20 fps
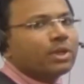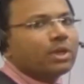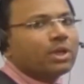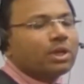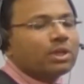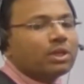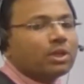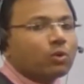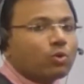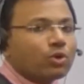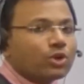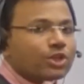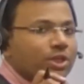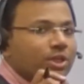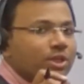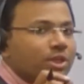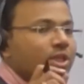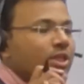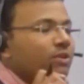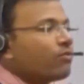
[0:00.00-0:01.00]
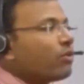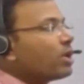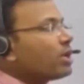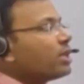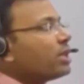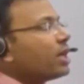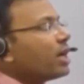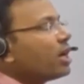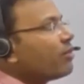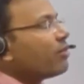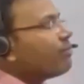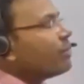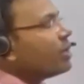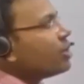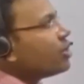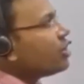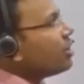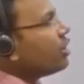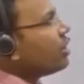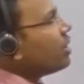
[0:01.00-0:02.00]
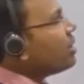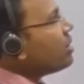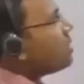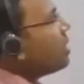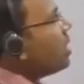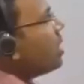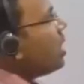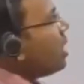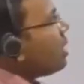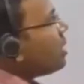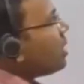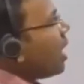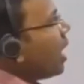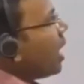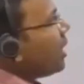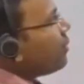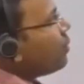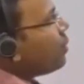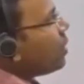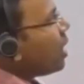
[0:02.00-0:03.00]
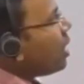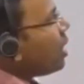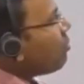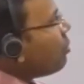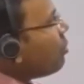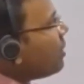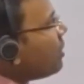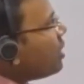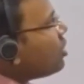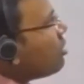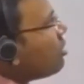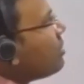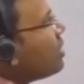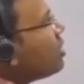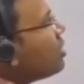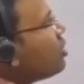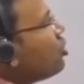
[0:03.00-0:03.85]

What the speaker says: The question what they have mentioned is the angular momentum is